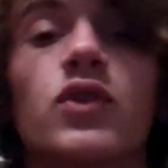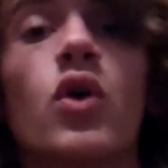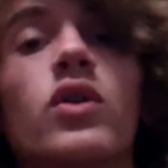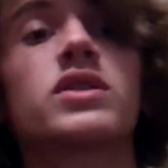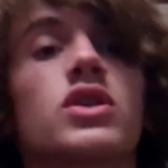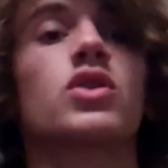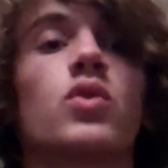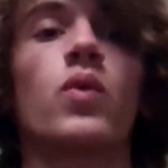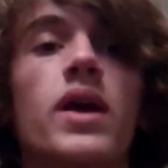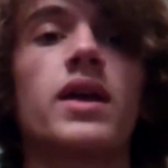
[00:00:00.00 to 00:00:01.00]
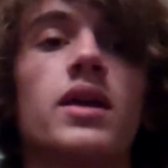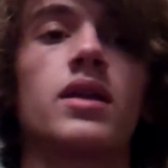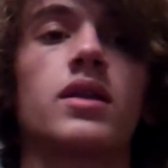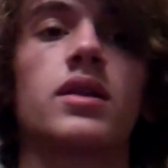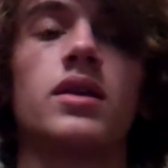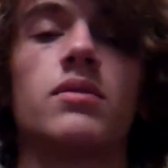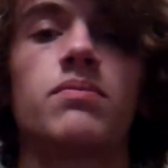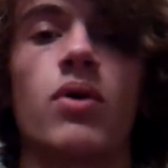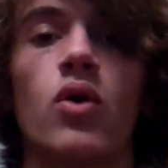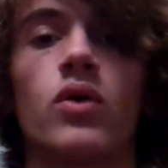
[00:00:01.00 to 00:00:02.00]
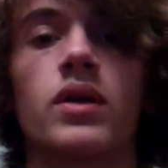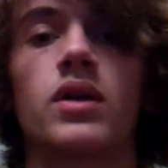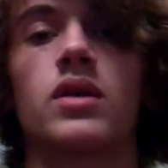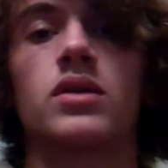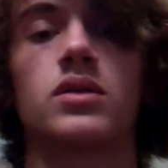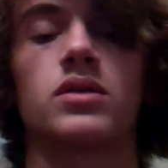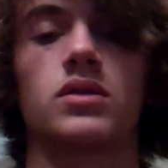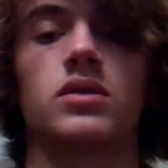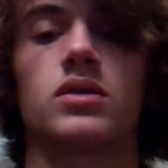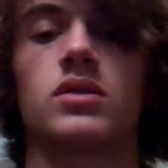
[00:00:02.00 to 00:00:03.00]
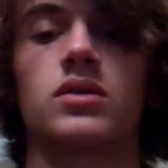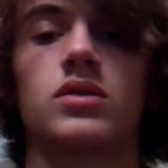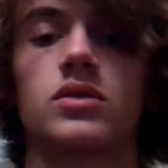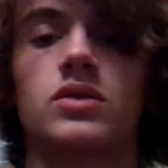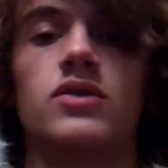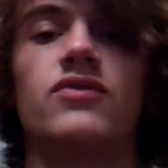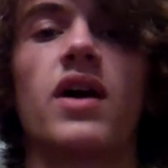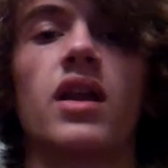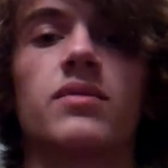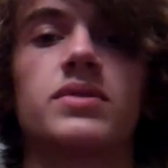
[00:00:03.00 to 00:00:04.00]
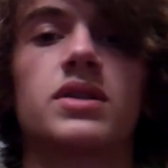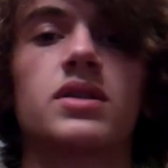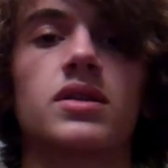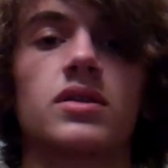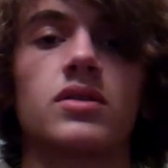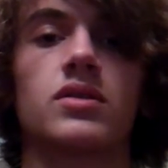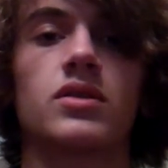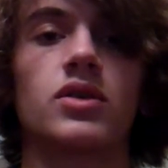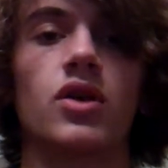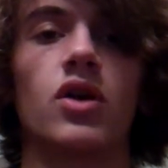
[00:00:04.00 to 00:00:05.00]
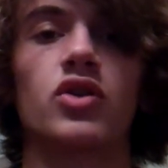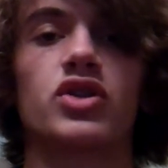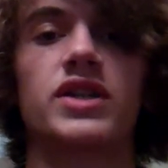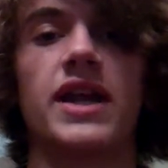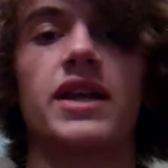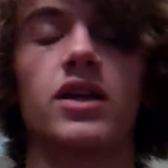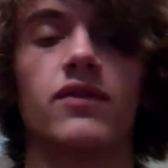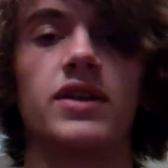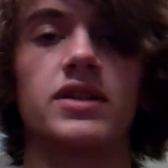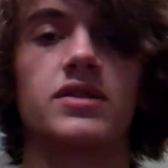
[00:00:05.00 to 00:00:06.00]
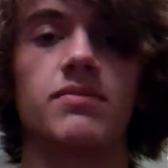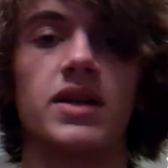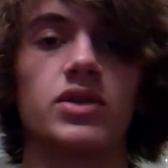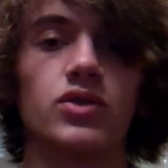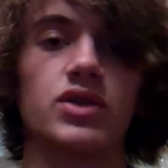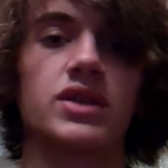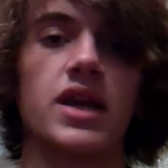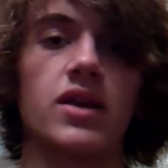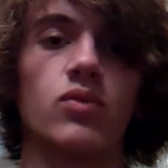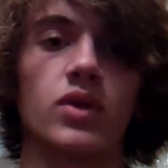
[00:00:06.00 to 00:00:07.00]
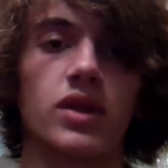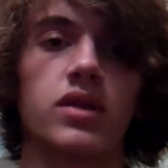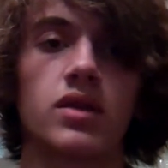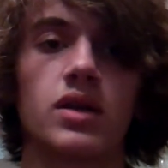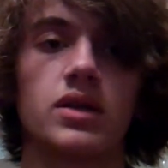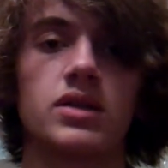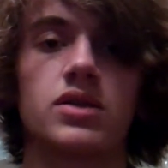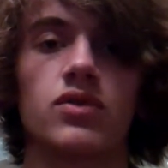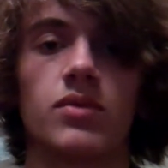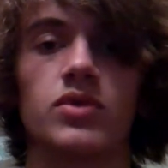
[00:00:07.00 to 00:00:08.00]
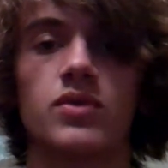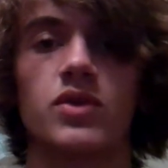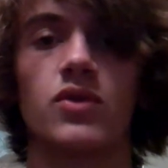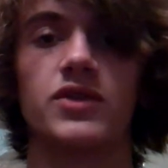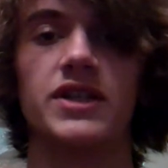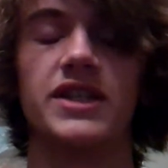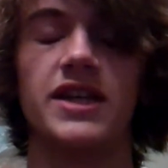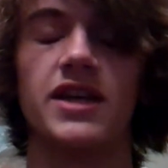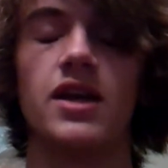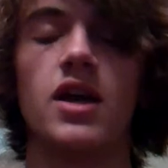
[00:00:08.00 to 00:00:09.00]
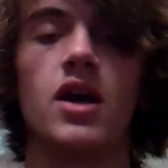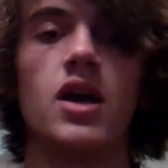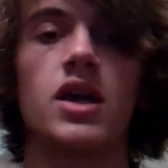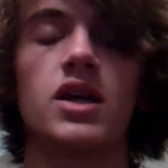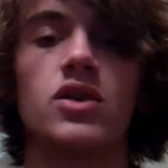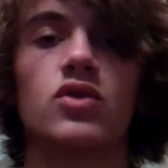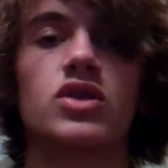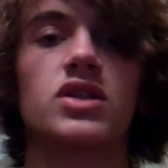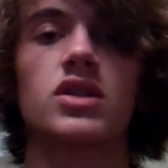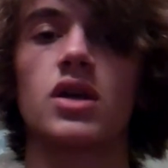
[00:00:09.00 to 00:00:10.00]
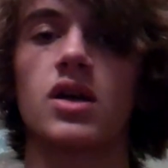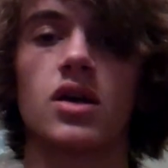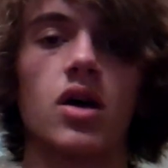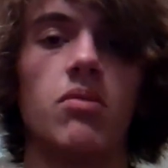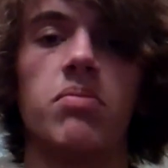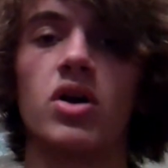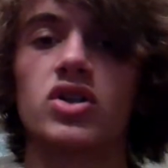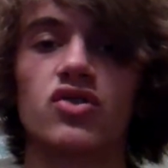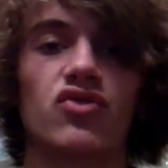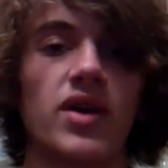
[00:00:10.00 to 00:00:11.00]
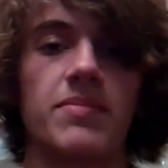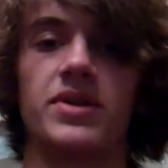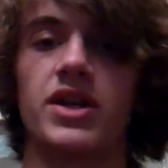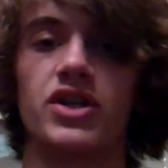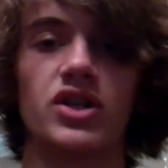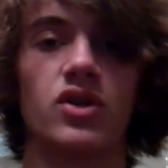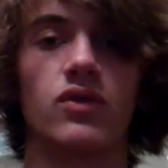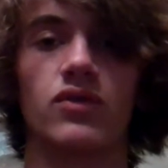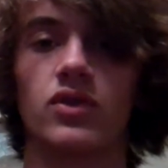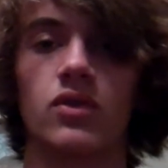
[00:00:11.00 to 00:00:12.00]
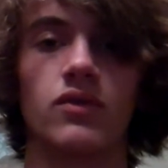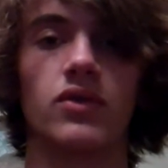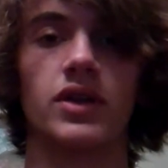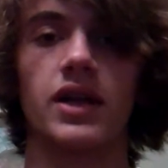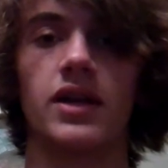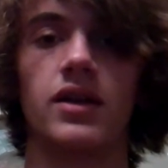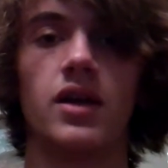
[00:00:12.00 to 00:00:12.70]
notice the way the poet develops your understanding of his mental state with his troubles with OCD. He uses a bunch of repetition over and over again.